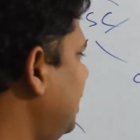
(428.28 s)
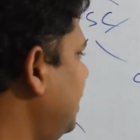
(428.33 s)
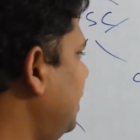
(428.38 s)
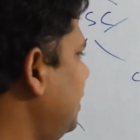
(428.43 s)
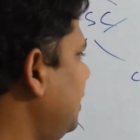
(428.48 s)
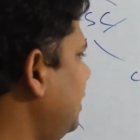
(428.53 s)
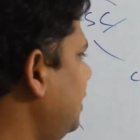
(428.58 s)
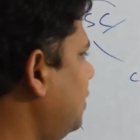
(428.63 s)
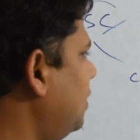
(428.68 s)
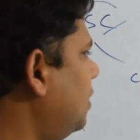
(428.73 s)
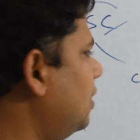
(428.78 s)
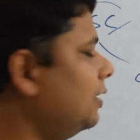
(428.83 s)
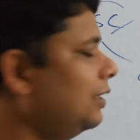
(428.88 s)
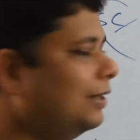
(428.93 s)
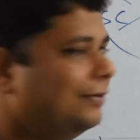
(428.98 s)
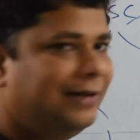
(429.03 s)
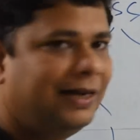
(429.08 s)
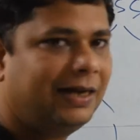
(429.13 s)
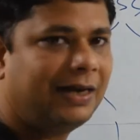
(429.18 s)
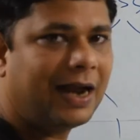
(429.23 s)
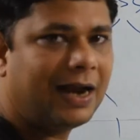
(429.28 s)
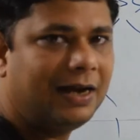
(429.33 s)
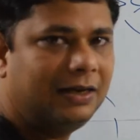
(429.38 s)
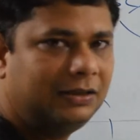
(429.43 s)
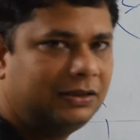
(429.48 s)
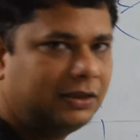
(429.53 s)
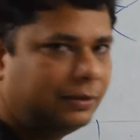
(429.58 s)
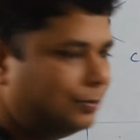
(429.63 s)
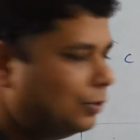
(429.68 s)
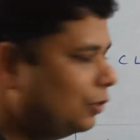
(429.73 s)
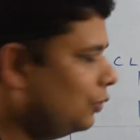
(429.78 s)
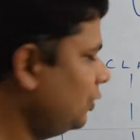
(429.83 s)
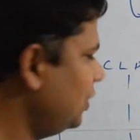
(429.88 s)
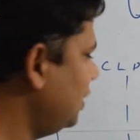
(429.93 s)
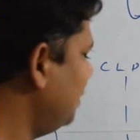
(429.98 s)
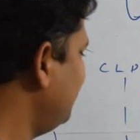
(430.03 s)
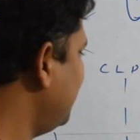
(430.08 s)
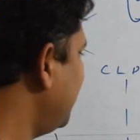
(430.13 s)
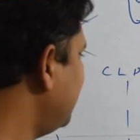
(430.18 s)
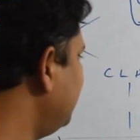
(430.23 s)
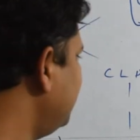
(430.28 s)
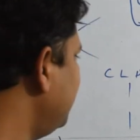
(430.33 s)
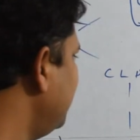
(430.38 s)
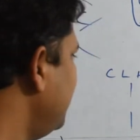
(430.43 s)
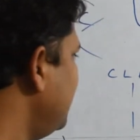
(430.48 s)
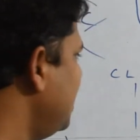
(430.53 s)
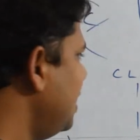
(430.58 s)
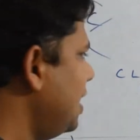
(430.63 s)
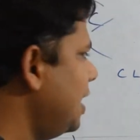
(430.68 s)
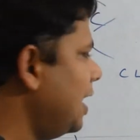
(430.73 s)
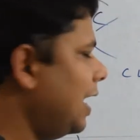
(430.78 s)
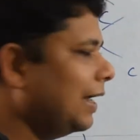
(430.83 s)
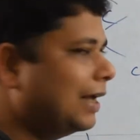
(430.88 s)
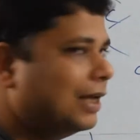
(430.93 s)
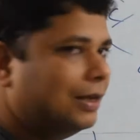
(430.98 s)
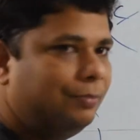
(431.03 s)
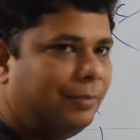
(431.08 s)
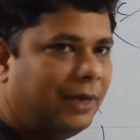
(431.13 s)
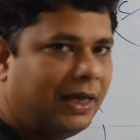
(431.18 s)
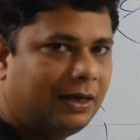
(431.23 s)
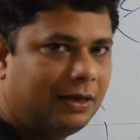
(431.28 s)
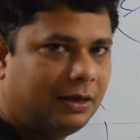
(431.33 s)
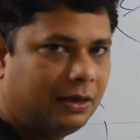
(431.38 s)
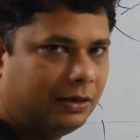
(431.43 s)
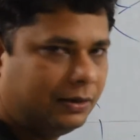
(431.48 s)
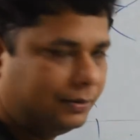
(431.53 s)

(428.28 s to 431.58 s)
or different kinds of leukemias, I can make